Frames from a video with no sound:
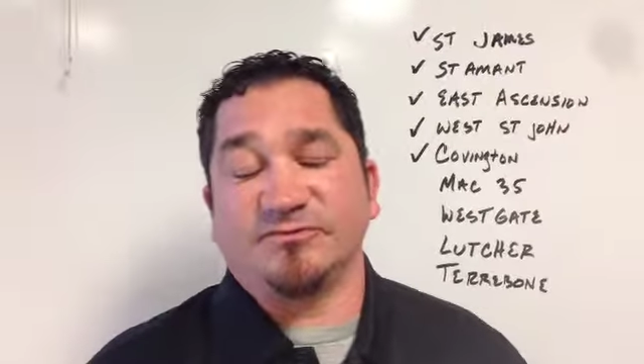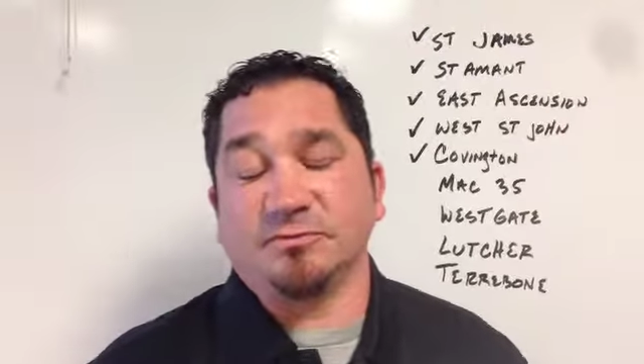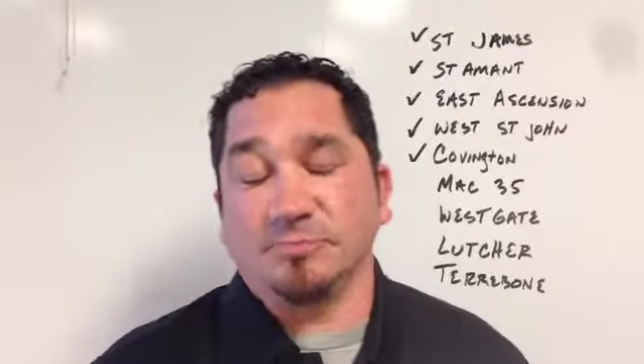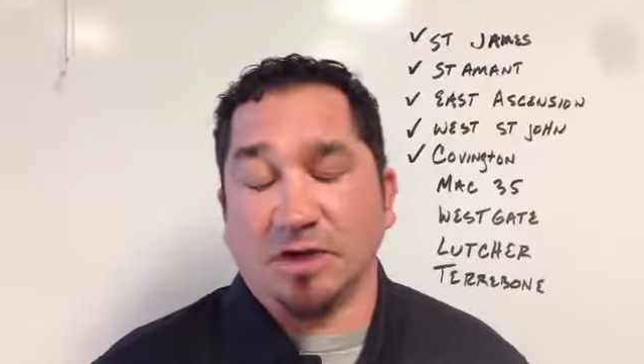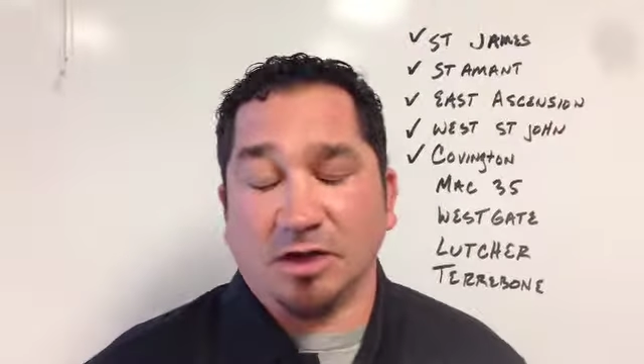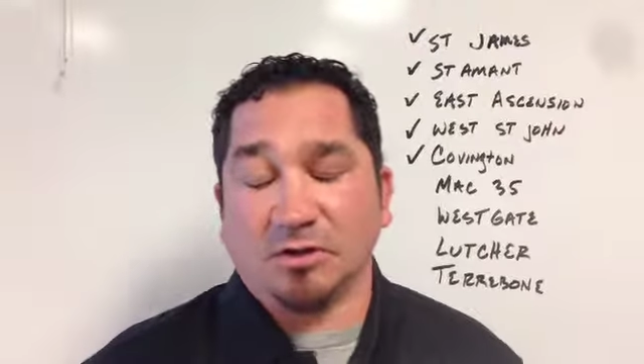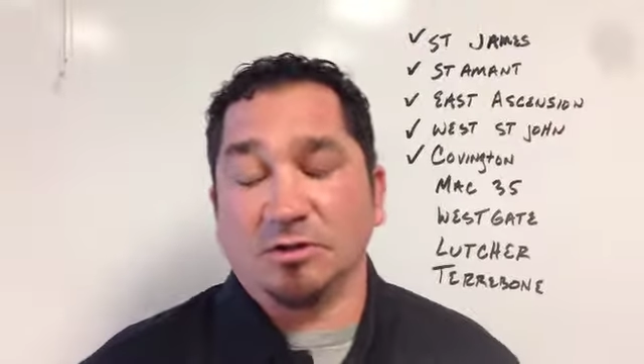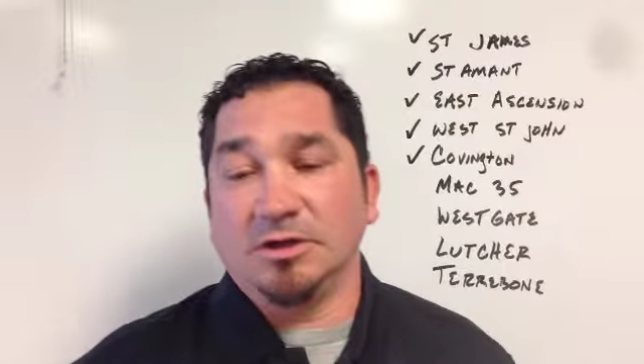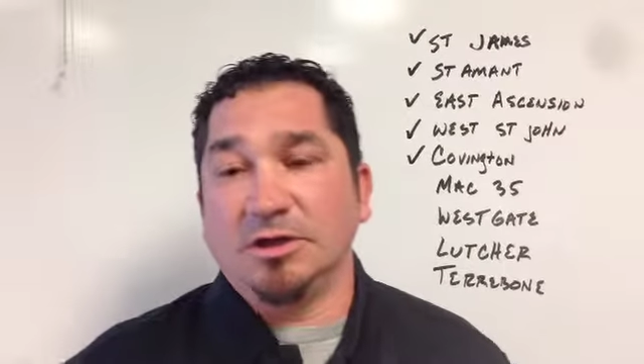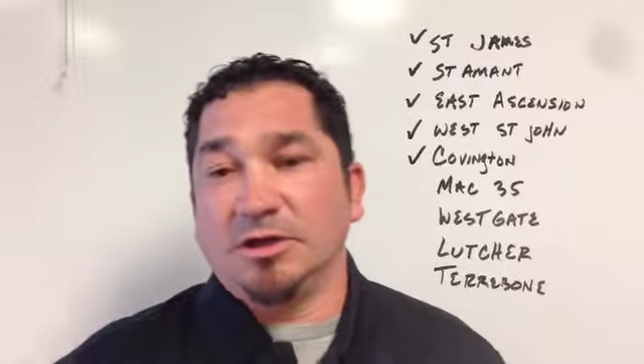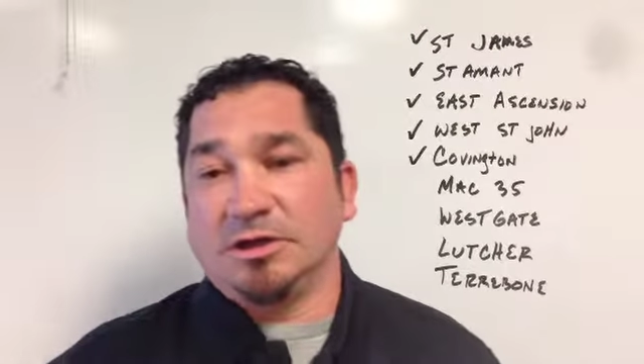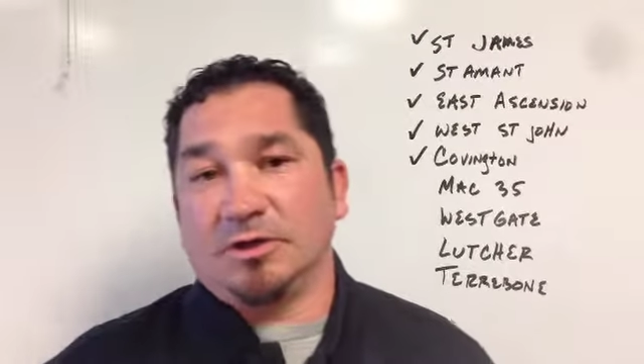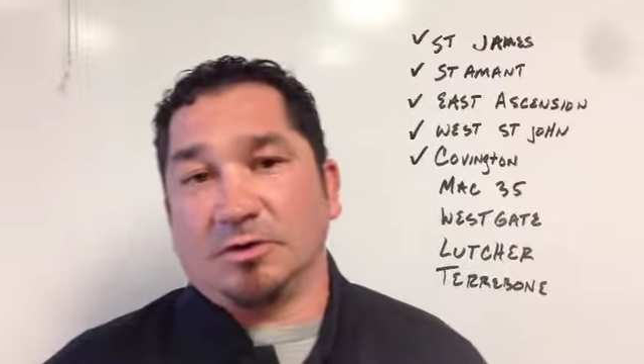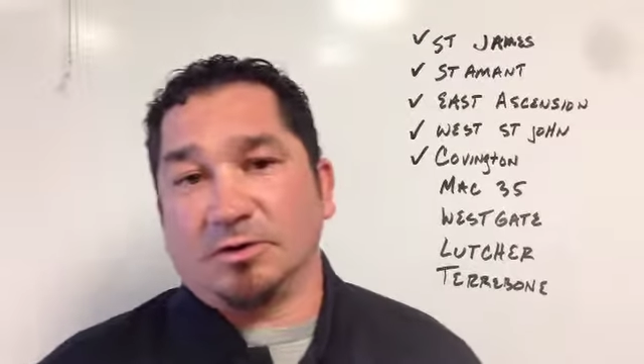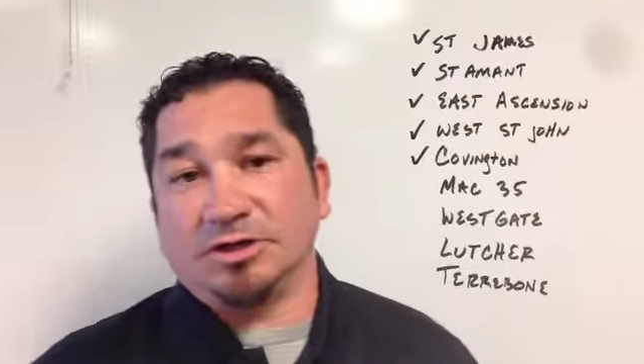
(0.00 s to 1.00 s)
football
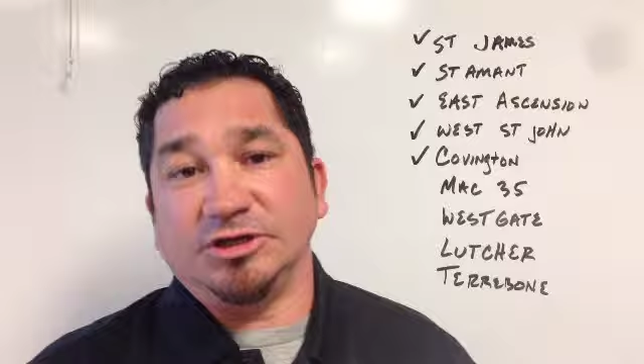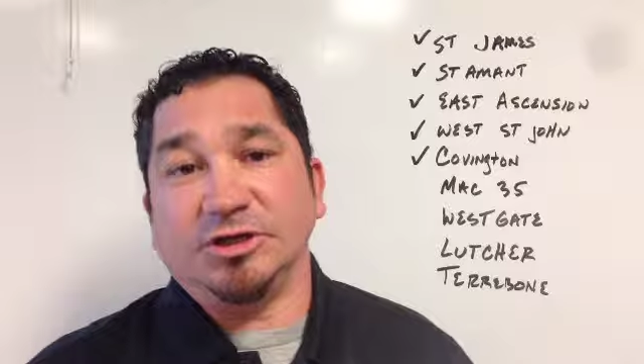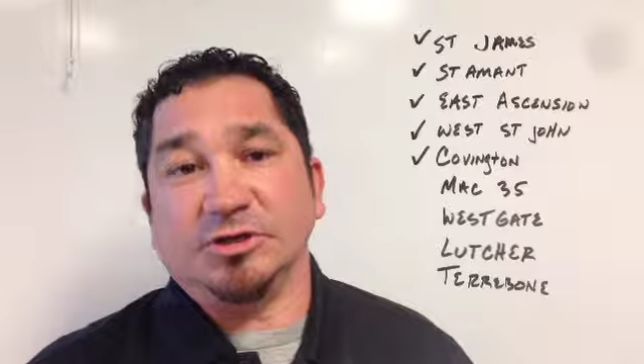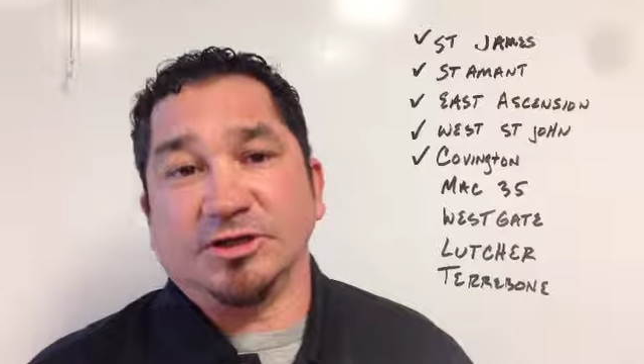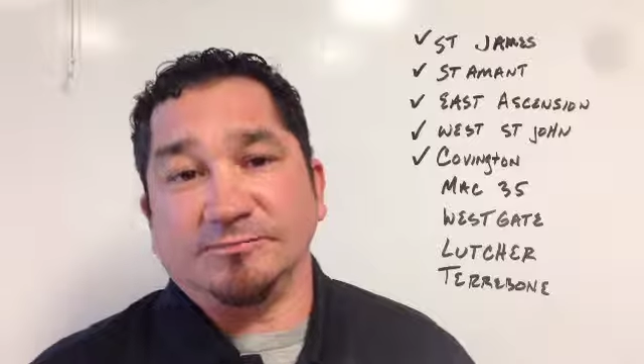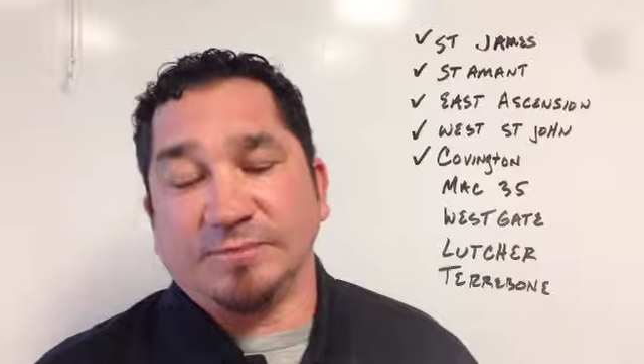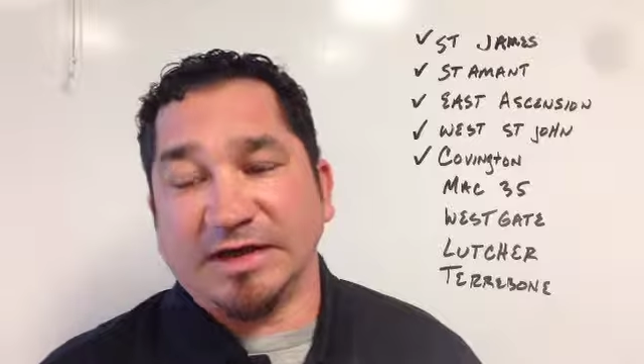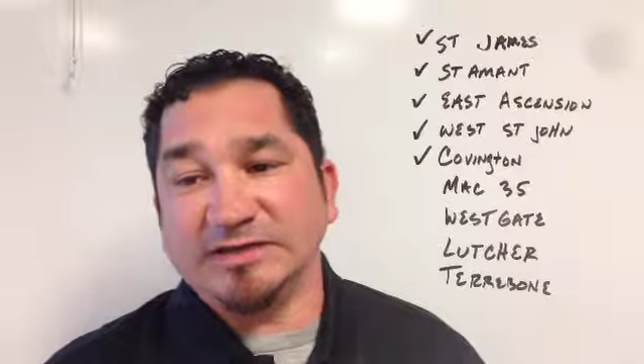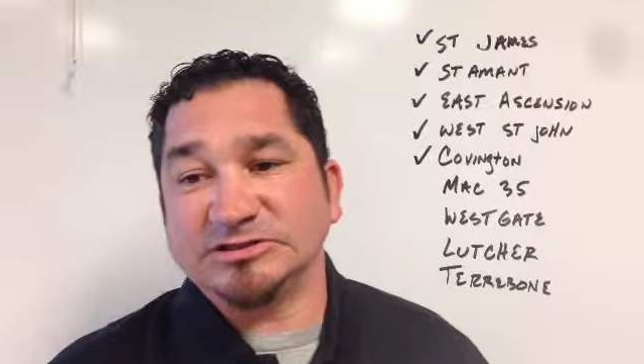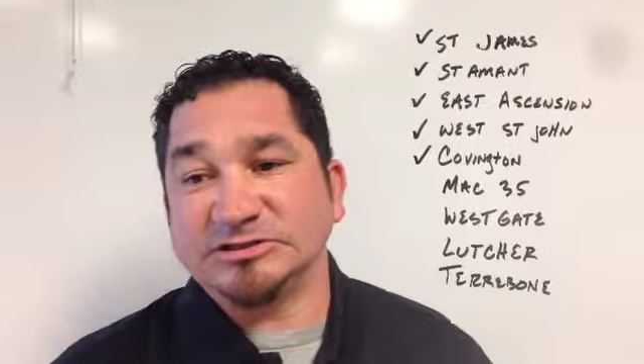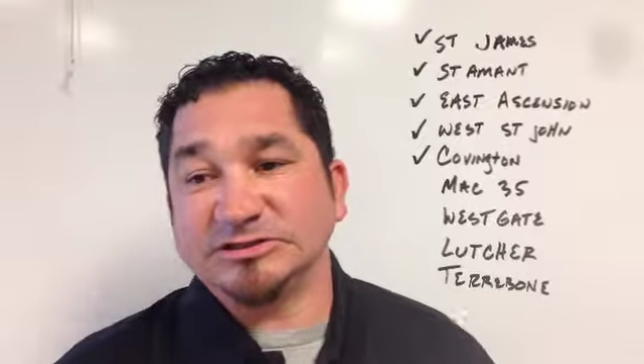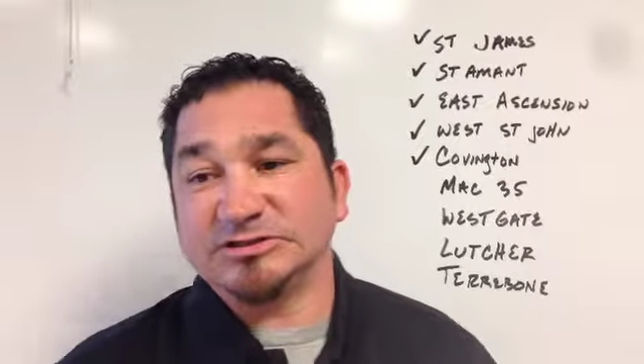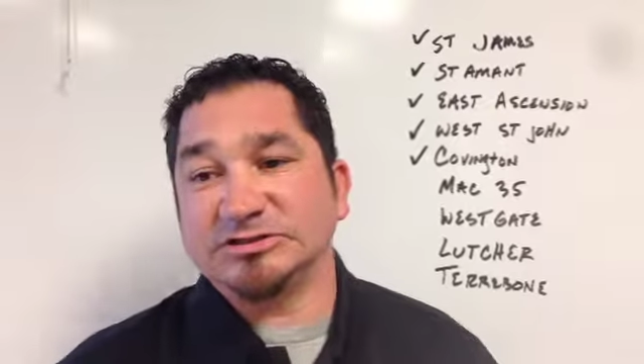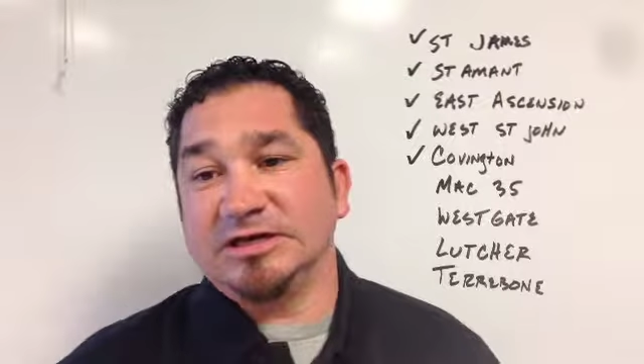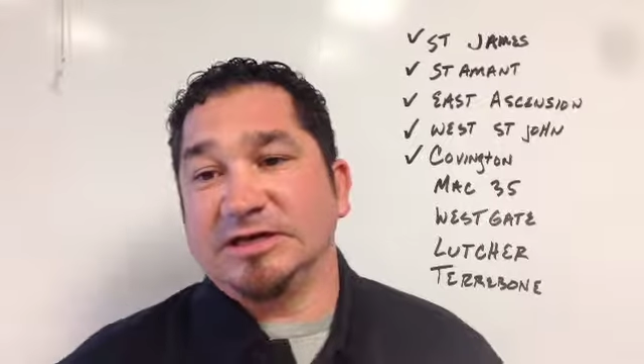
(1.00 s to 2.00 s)
on a yearly
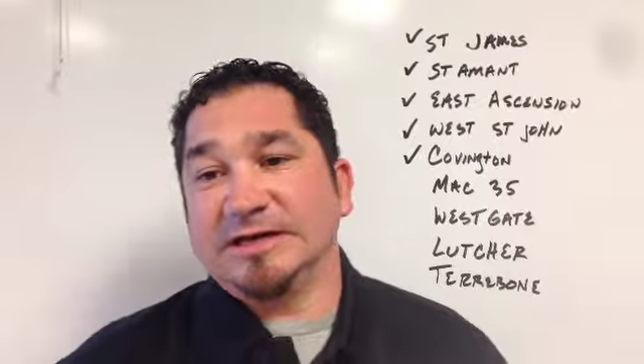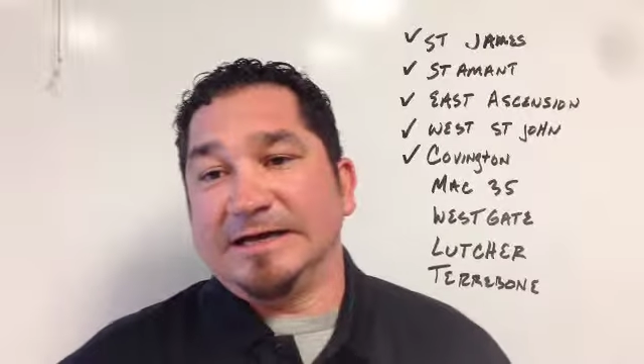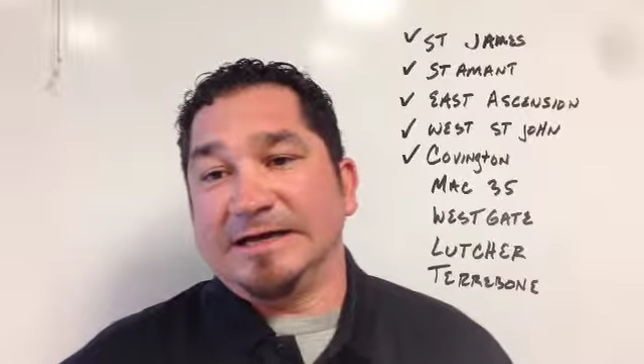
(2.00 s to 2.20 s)
basis,